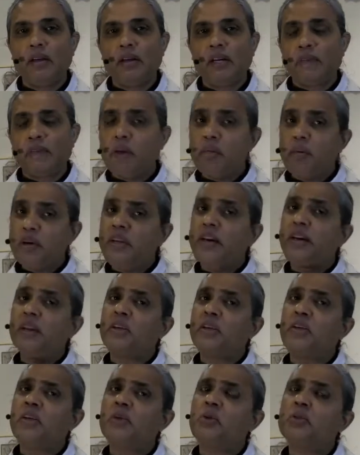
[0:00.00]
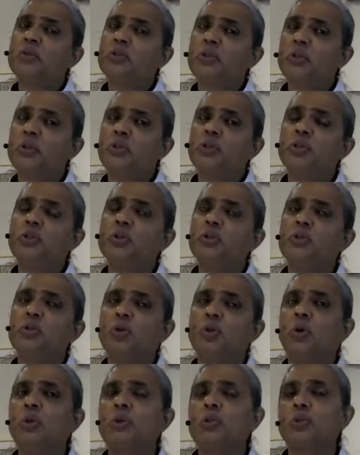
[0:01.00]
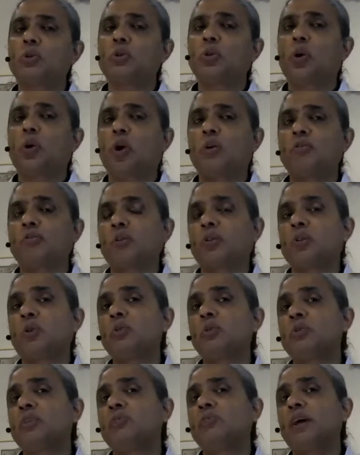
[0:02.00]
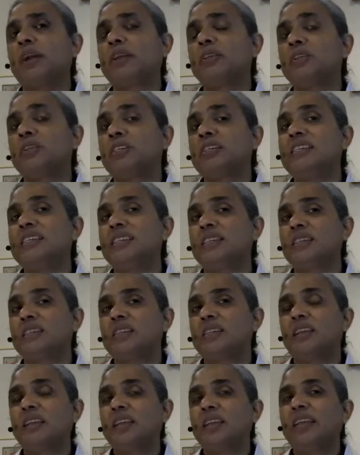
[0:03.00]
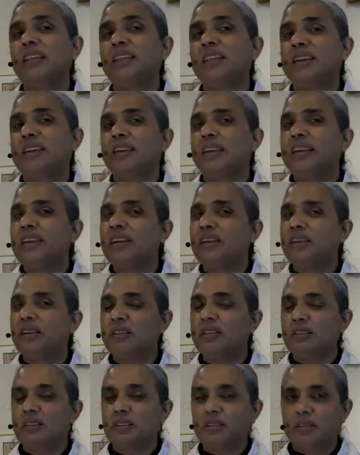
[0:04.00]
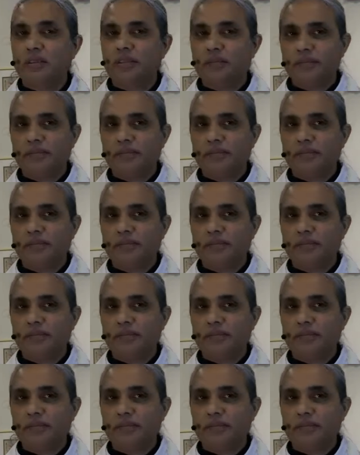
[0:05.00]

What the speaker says: Remember, he had accused the Jews also of crucifying Jesus in their ignorance.